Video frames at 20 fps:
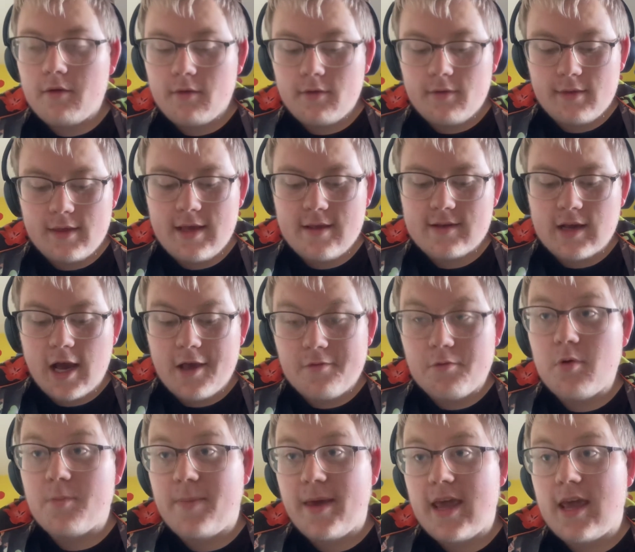these guys
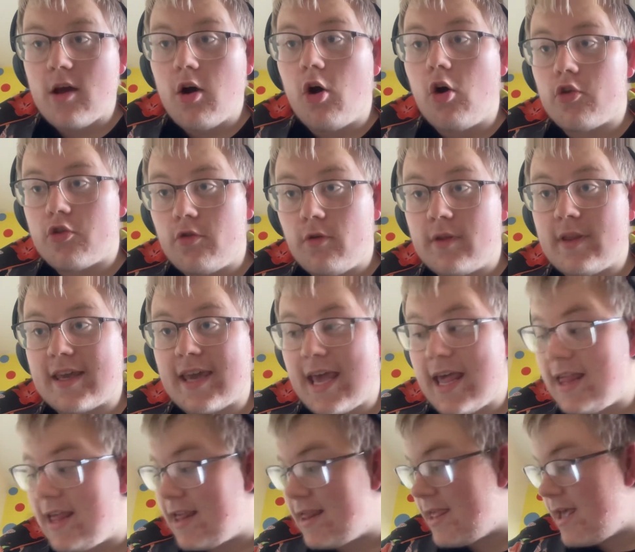will be also on the
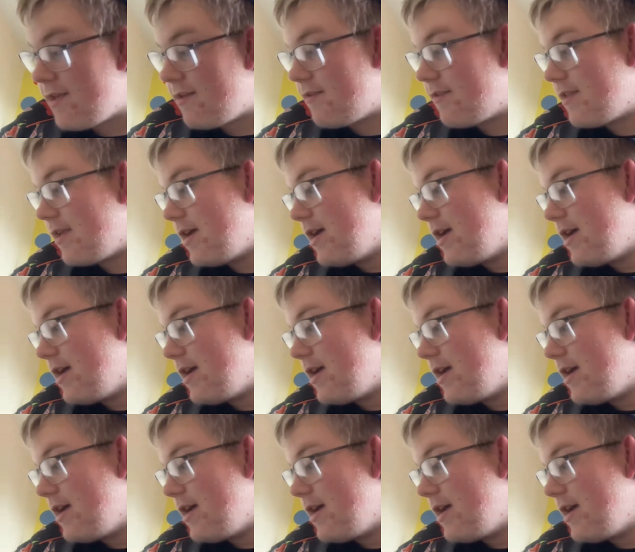killing list.